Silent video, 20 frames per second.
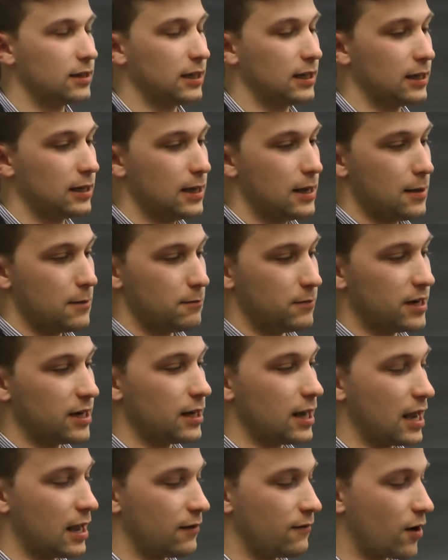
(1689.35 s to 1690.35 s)
The
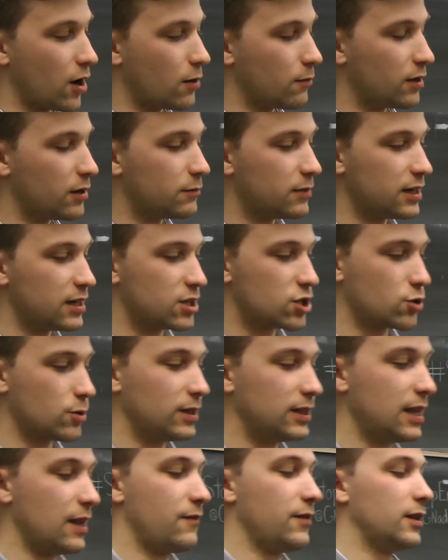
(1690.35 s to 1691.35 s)
Environment Ministry,
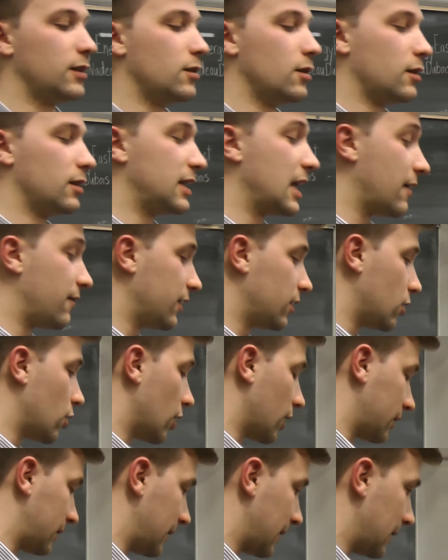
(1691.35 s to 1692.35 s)
David
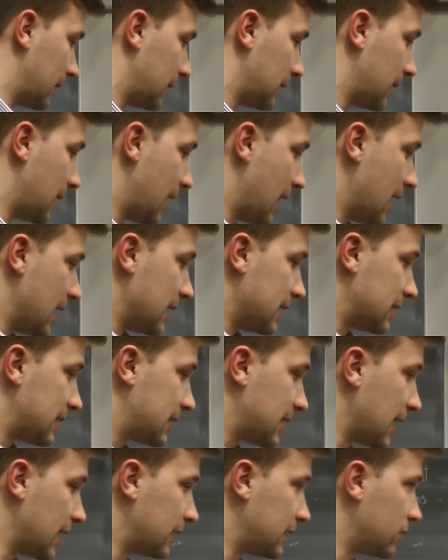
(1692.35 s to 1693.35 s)
Hurtel,
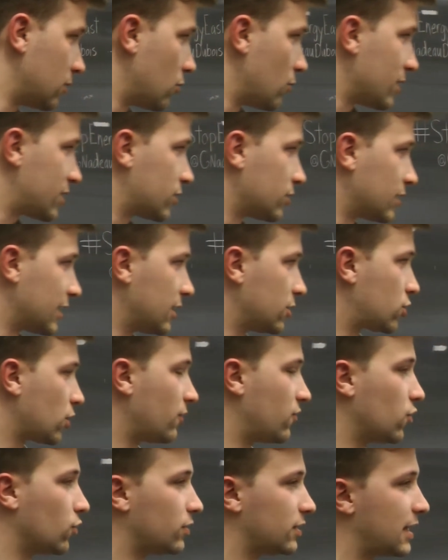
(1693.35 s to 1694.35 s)
said in a recent
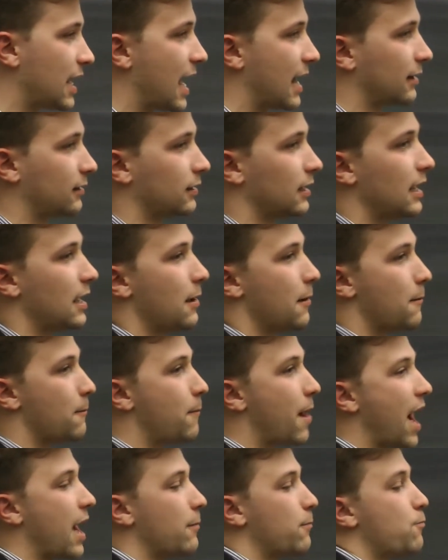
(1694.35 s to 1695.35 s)
interview that
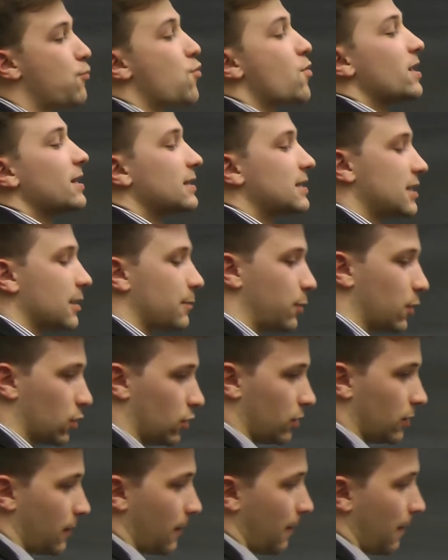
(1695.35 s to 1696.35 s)
by
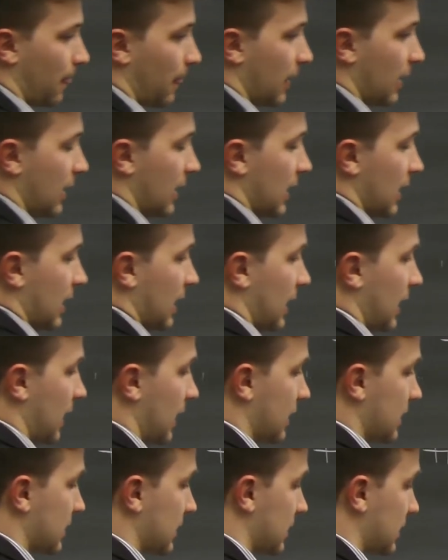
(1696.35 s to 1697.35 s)
principle,
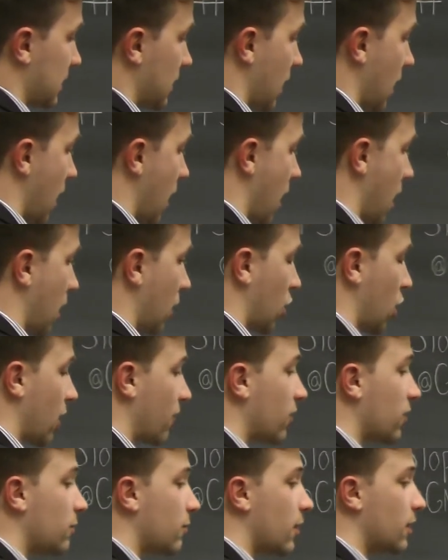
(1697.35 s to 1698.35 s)
his
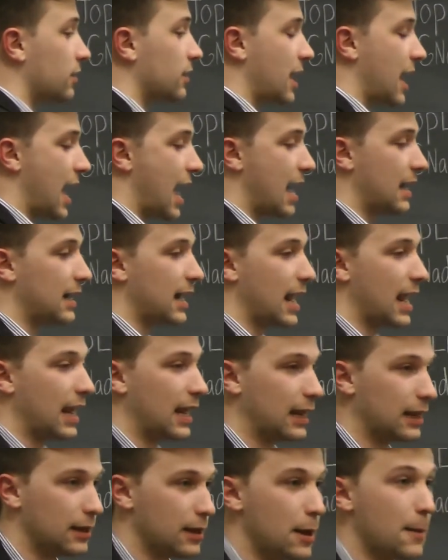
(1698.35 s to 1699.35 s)
government had
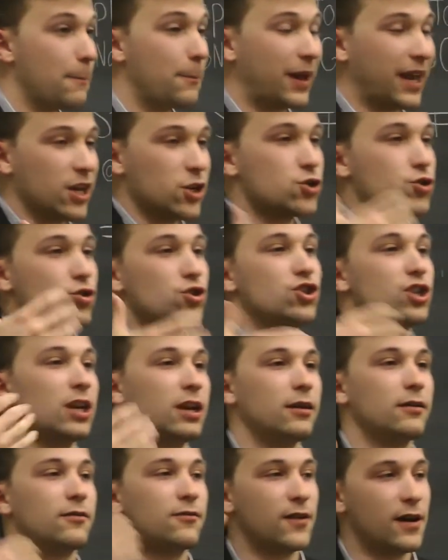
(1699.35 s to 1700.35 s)
a
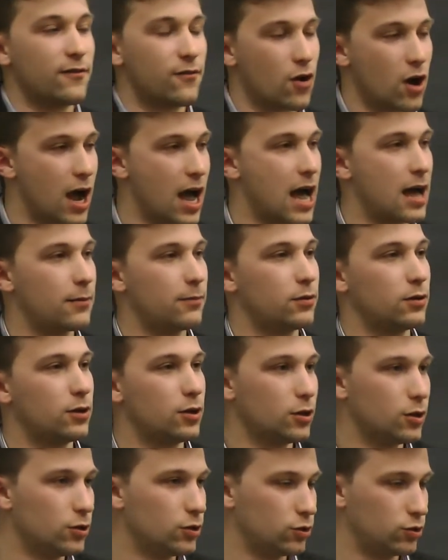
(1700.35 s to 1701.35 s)
préjugé favorable
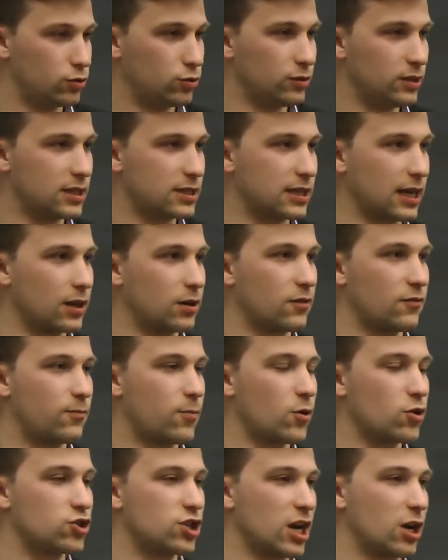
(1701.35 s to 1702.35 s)
to this kind of
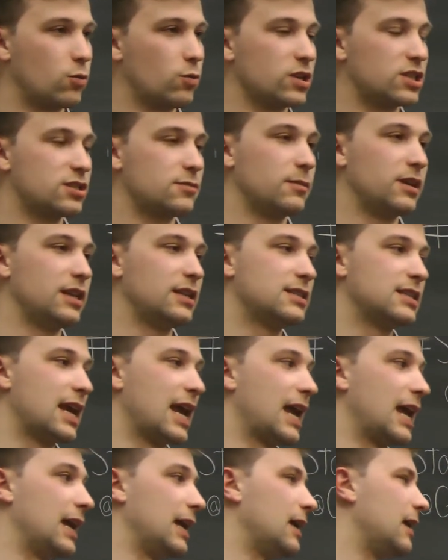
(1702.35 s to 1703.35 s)
project, which means
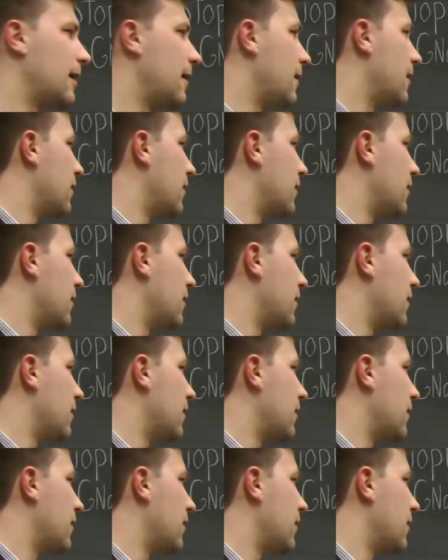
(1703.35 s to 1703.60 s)
a